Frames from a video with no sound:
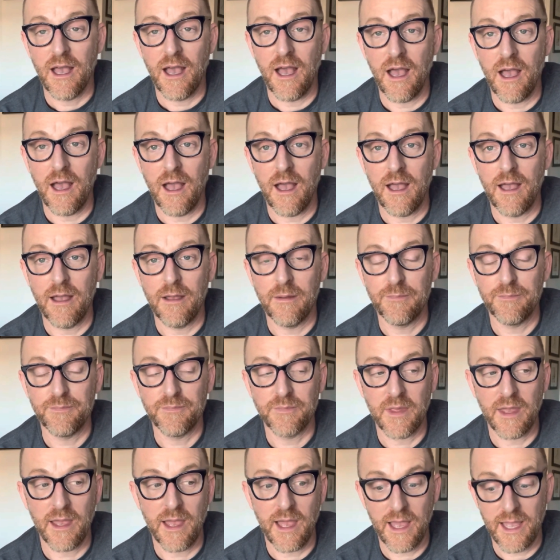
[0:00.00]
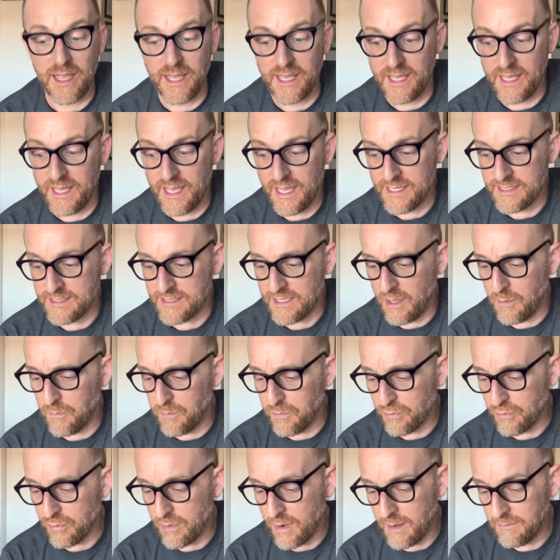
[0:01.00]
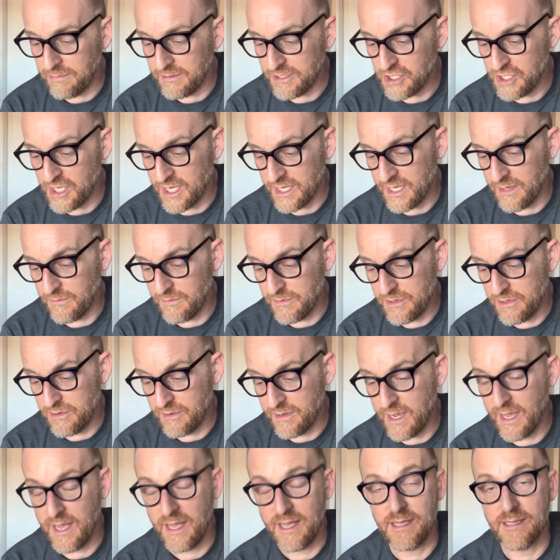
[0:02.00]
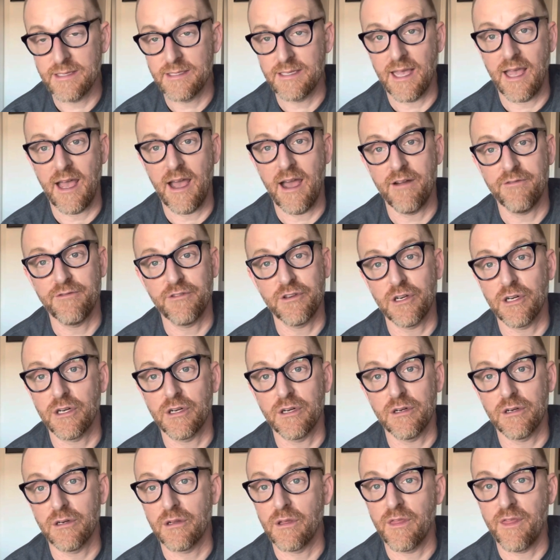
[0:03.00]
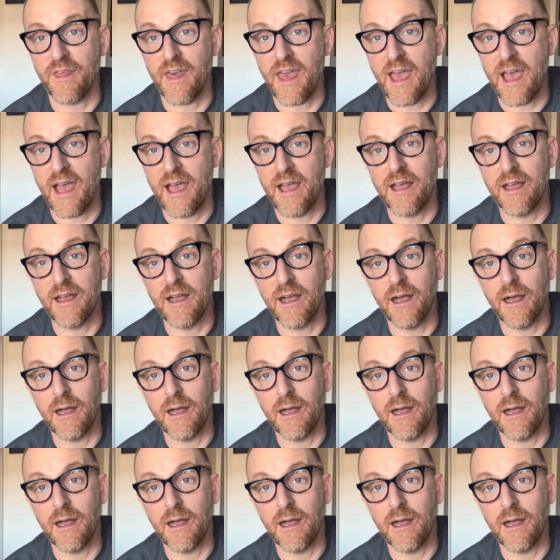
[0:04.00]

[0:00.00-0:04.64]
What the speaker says: I guess I'll probably check in with you guys after that